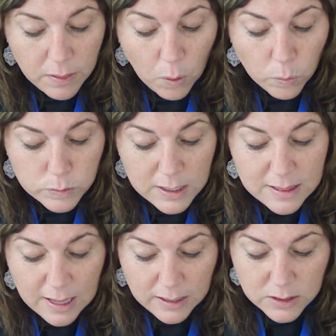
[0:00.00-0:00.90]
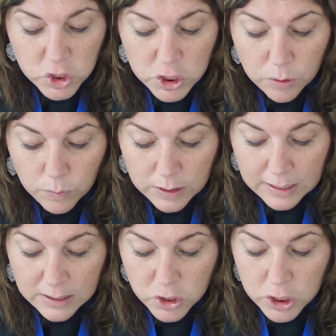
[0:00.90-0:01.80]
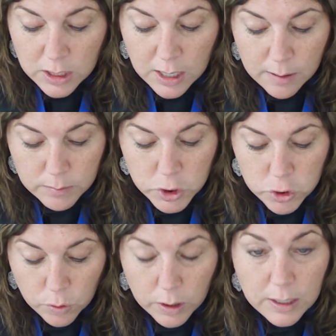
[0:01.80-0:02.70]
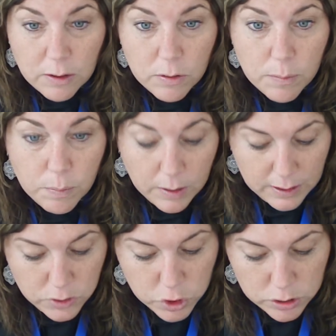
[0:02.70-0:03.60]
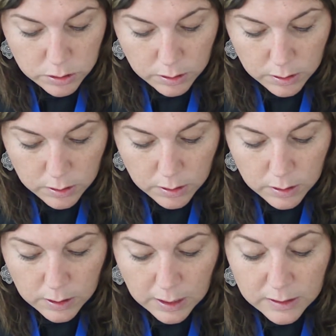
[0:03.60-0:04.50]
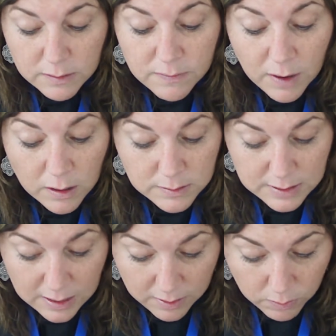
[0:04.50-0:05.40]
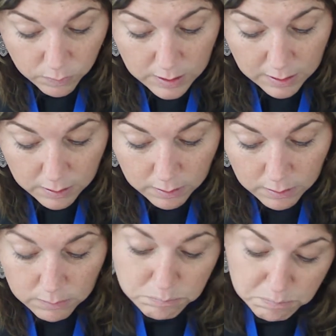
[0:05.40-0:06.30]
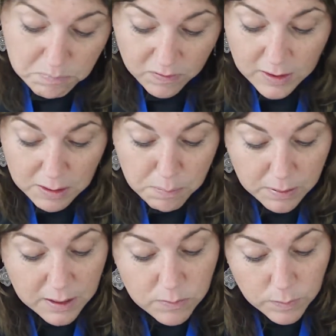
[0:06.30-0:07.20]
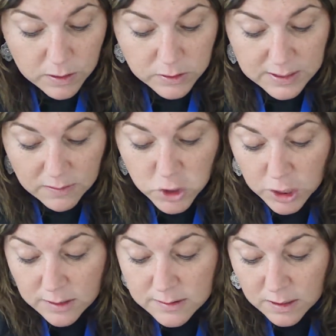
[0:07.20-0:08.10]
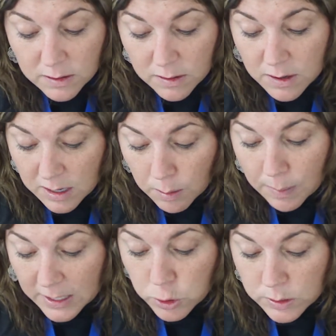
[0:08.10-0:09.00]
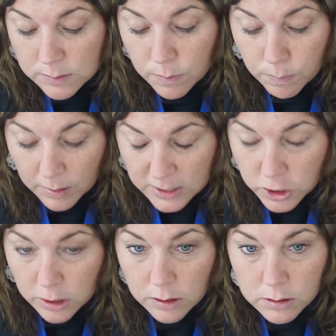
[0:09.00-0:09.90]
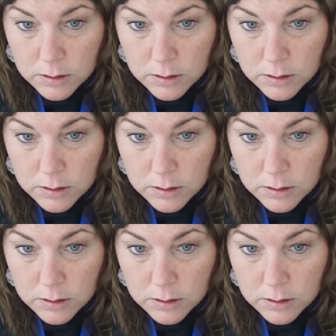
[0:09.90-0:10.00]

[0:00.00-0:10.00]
Only then did she realize she'd come ashore near the bridge, on the far side of the creek. Feeling pleased with herself, she considered the nearby trees with pleasure.